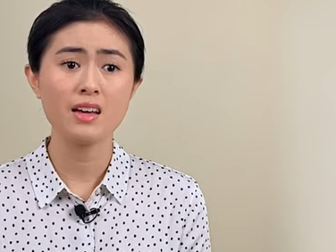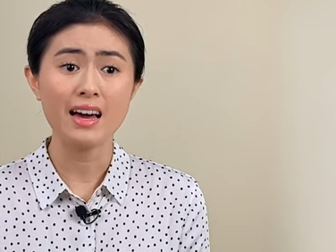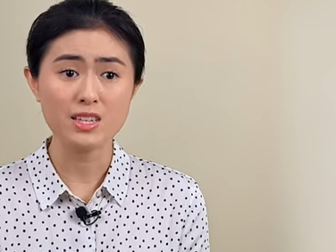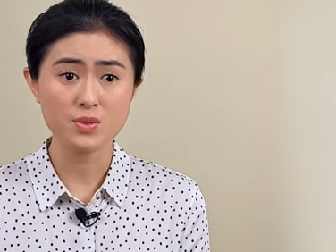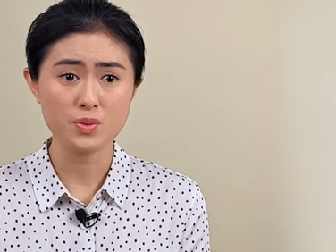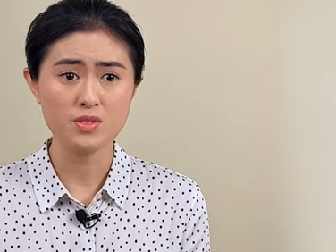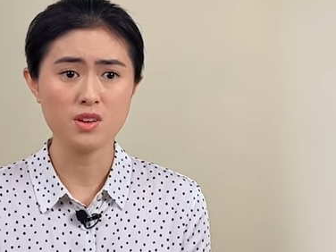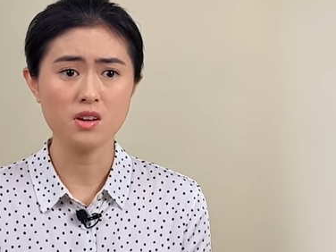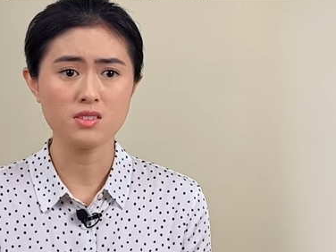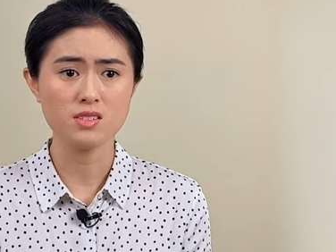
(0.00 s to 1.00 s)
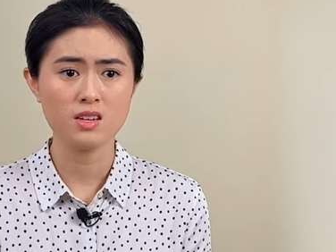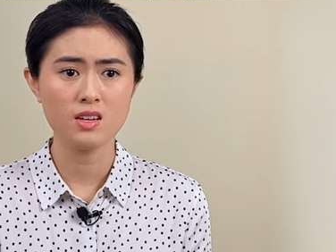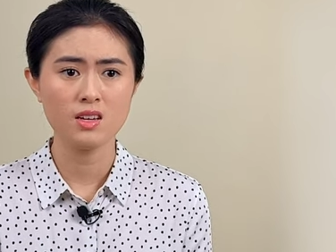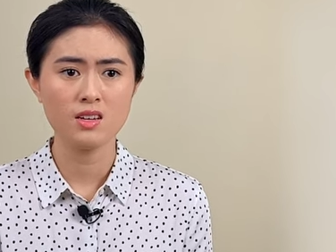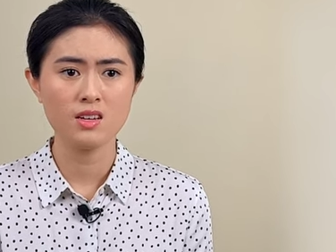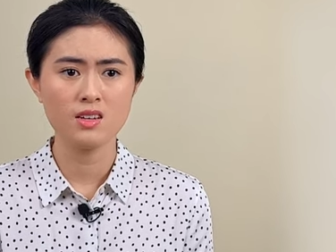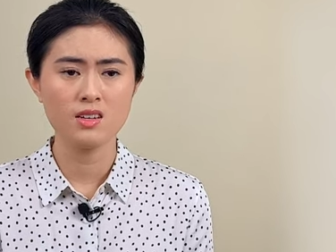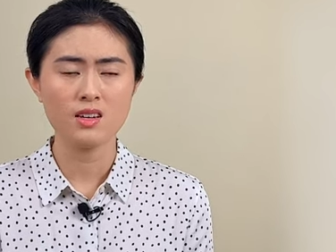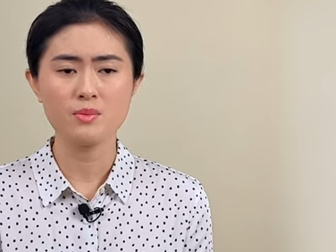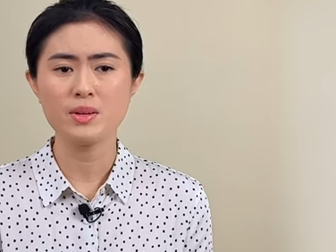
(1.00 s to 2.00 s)
As a result,
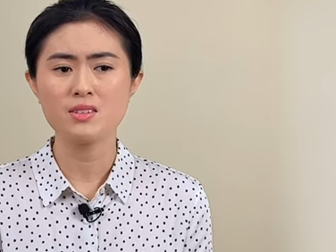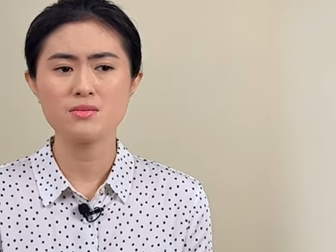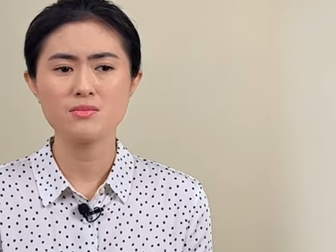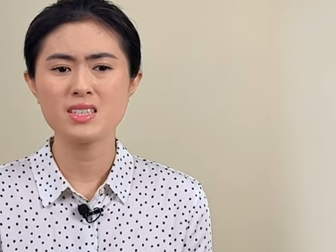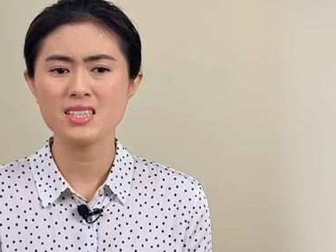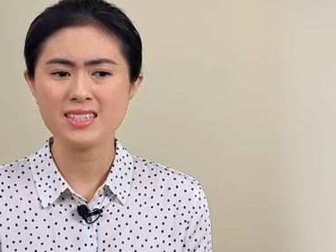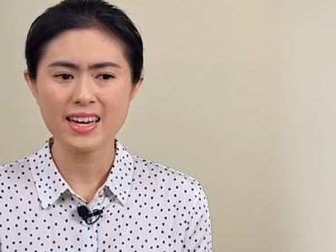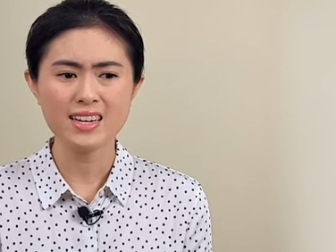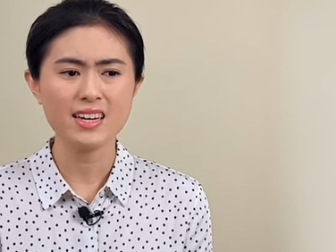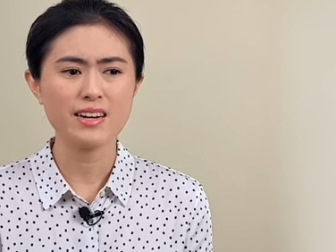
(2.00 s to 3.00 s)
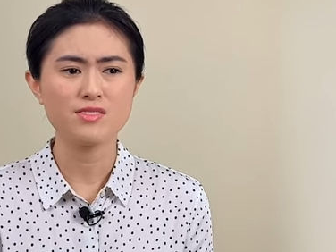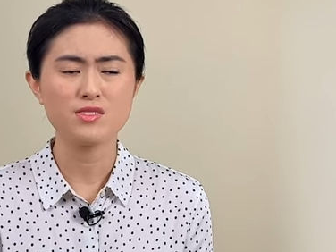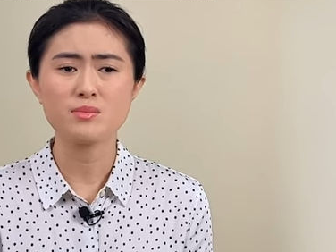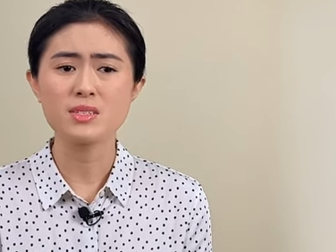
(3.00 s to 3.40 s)
I made mistake after